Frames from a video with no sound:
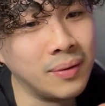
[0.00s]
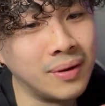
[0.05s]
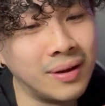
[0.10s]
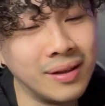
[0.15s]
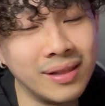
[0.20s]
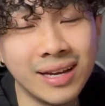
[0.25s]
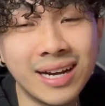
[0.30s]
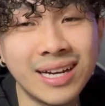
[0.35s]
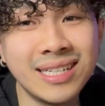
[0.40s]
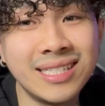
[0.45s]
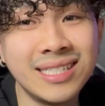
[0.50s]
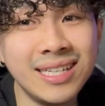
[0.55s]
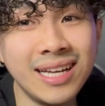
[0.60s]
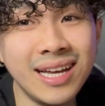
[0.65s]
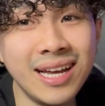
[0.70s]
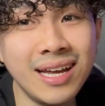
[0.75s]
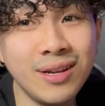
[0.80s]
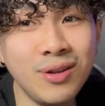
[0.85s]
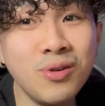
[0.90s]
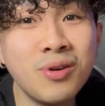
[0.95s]
I
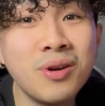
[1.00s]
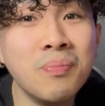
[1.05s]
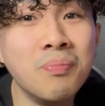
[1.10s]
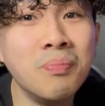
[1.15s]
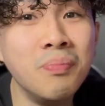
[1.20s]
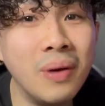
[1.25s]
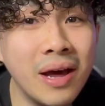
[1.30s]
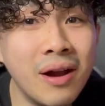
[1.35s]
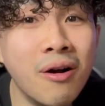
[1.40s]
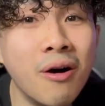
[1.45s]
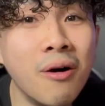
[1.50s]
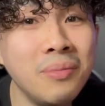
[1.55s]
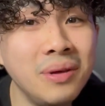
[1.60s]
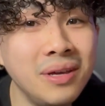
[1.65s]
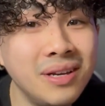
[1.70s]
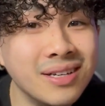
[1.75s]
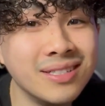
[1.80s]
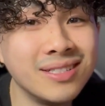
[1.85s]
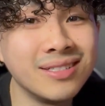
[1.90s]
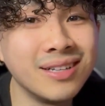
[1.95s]
said, you can bet on me
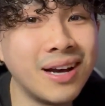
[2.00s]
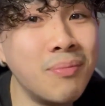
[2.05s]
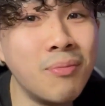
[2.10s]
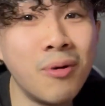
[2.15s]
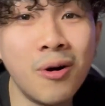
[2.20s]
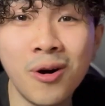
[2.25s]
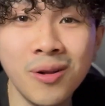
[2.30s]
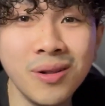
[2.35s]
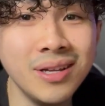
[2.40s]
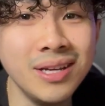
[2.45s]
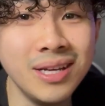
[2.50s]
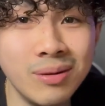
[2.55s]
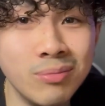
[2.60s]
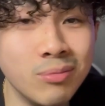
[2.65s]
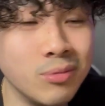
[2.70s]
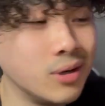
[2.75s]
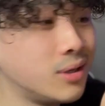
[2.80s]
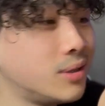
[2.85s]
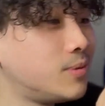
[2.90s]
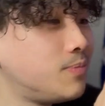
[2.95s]
because I'm all in,
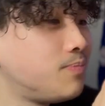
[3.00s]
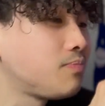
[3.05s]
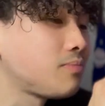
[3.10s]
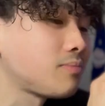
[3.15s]
bro.